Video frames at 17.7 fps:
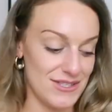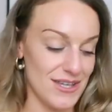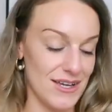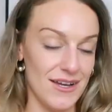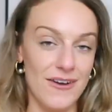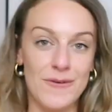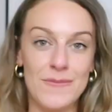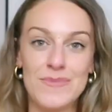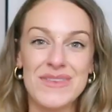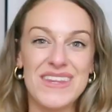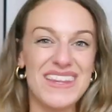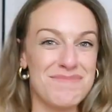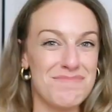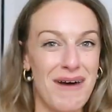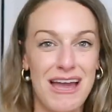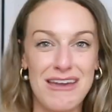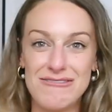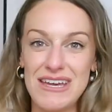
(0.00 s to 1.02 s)
So
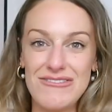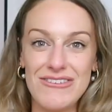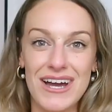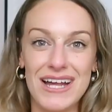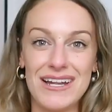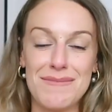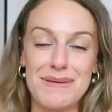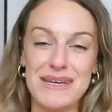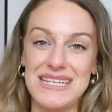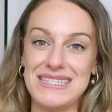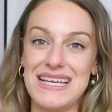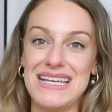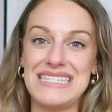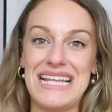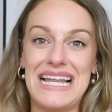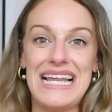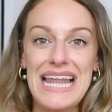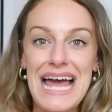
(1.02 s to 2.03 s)
my favourite kind of
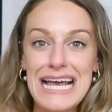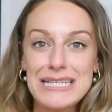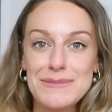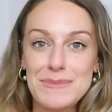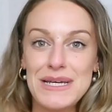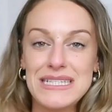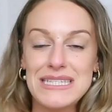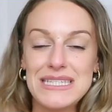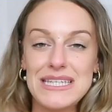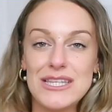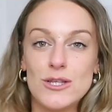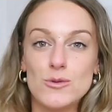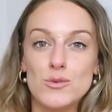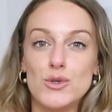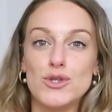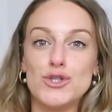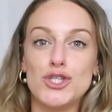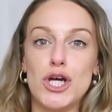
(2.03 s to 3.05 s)
pieces: less pieces in the
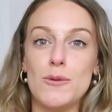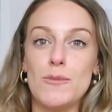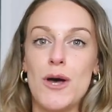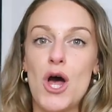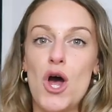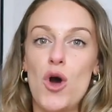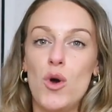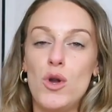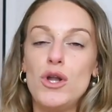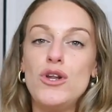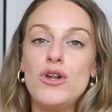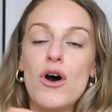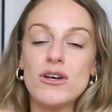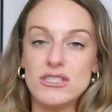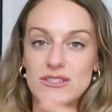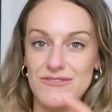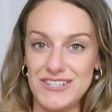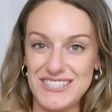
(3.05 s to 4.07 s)
wardrobe,
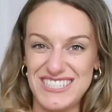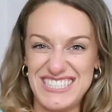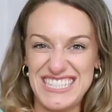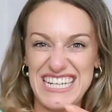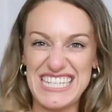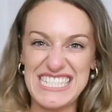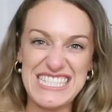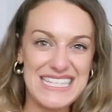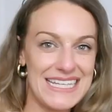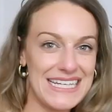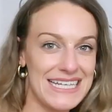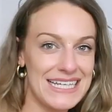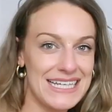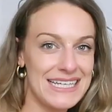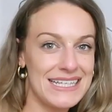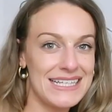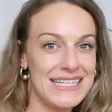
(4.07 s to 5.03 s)
lots of versatility.